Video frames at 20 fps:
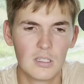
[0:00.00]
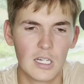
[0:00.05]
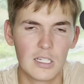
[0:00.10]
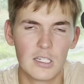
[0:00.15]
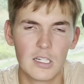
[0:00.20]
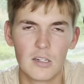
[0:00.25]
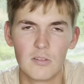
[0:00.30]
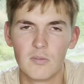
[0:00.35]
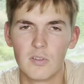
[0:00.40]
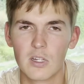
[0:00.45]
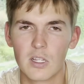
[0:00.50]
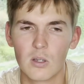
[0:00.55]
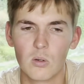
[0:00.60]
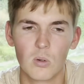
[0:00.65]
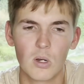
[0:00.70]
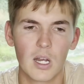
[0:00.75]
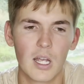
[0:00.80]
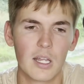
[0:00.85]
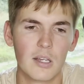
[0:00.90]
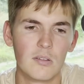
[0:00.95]
I did a video
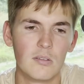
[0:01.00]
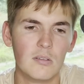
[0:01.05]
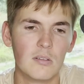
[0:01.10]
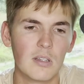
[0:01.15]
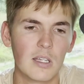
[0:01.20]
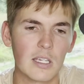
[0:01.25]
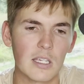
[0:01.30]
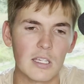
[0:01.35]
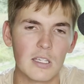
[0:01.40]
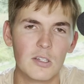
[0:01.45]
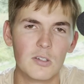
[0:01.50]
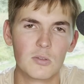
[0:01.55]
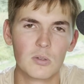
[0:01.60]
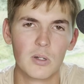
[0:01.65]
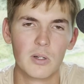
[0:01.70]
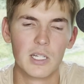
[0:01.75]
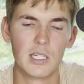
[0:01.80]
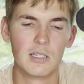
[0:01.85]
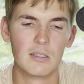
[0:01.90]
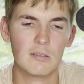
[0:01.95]
where I like
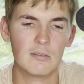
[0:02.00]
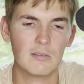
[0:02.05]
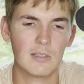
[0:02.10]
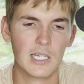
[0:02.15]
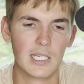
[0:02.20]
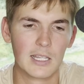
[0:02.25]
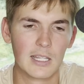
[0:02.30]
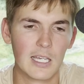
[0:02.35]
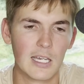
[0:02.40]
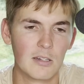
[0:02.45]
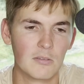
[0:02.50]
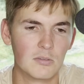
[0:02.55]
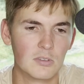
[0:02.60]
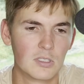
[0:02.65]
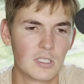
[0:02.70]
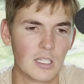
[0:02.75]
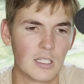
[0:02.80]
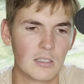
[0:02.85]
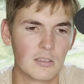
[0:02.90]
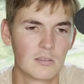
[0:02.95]
introed it like that. It was
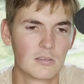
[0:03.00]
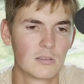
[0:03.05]
kind of